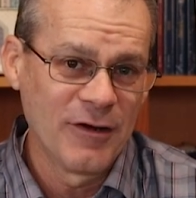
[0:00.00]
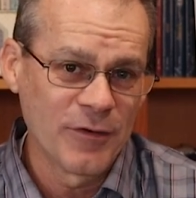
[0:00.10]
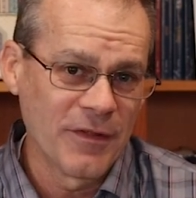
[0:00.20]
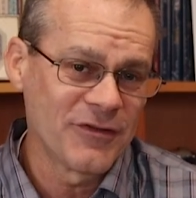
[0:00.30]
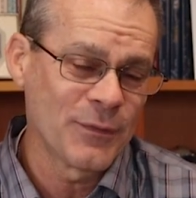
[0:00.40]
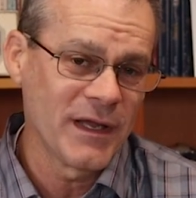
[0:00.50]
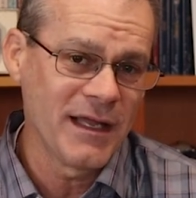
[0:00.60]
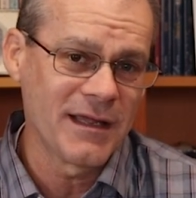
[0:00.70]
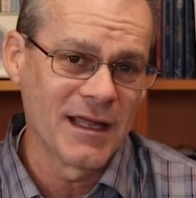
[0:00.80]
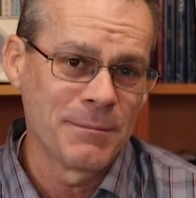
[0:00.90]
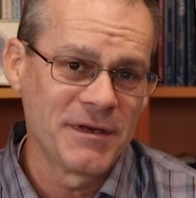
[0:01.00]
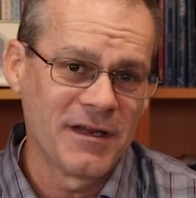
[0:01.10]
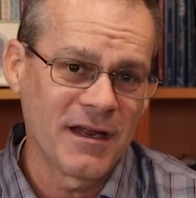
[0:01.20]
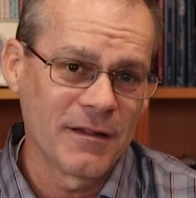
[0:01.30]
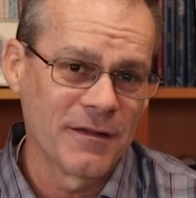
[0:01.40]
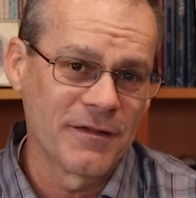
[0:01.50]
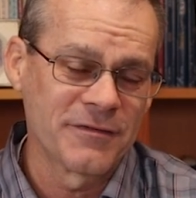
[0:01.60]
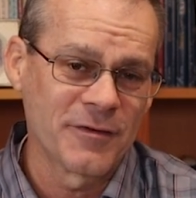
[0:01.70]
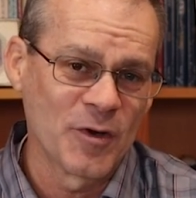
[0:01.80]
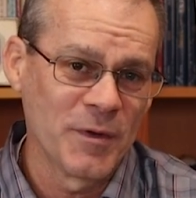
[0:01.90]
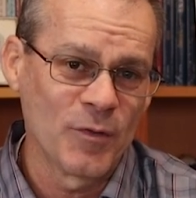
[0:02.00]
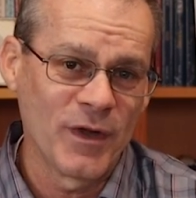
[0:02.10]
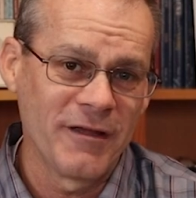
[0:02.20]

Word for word: Andrew this week, and in particular the sermon.